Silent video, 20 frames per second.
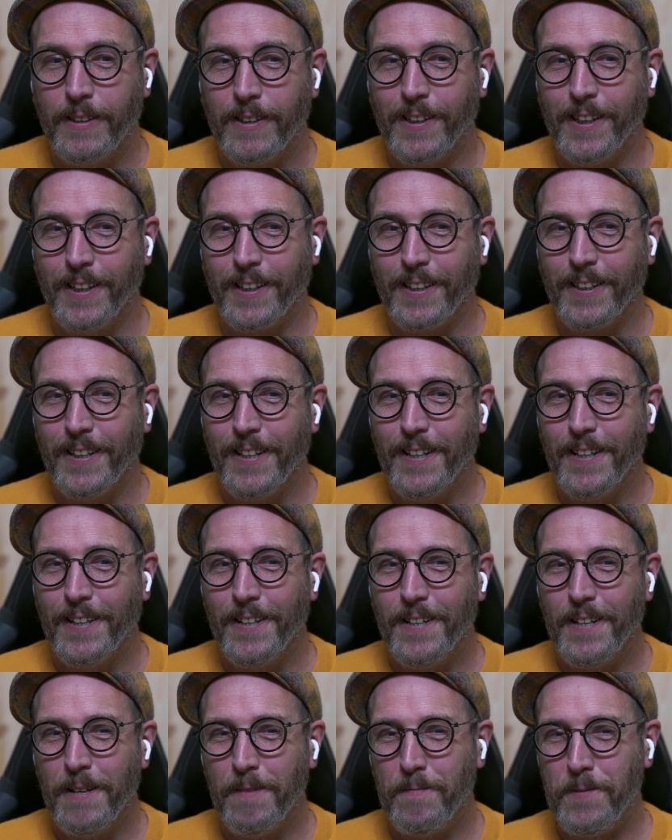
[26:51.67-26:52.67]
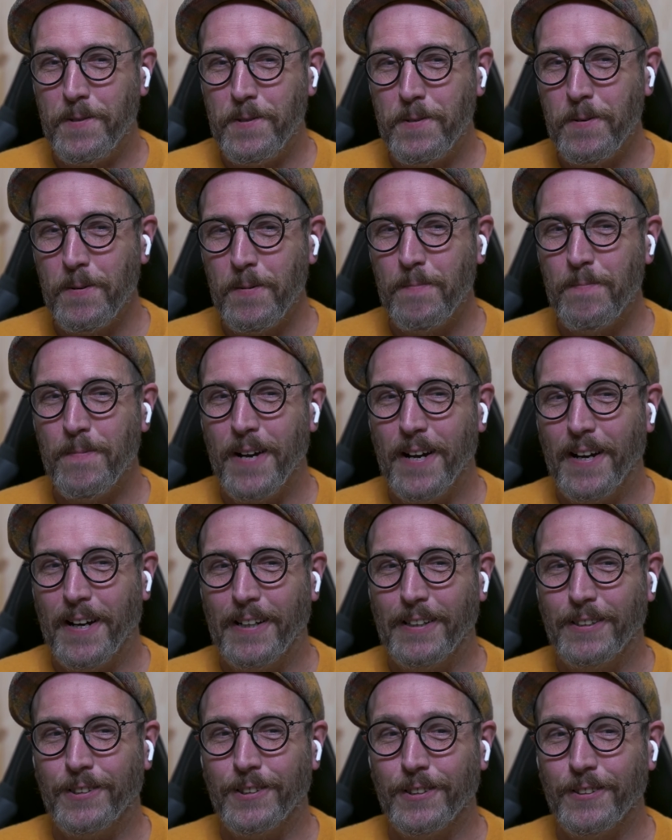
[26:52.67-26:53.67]
Like, if you
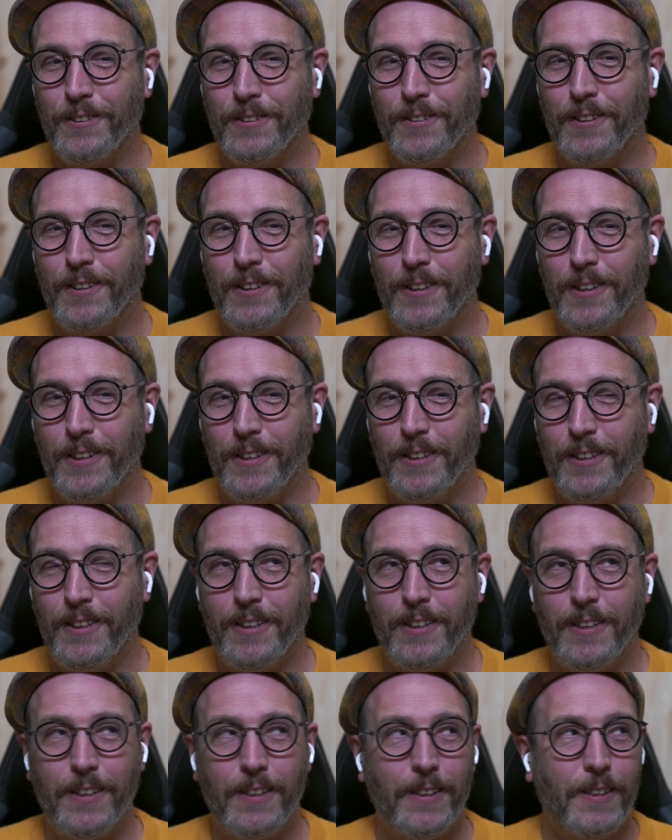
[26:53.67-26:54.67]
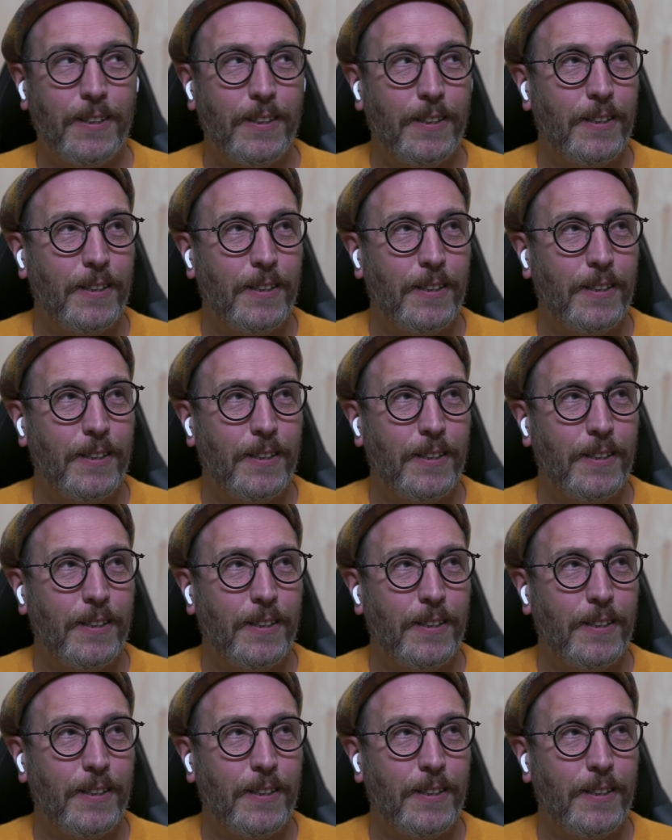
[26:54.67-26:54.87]
imagine the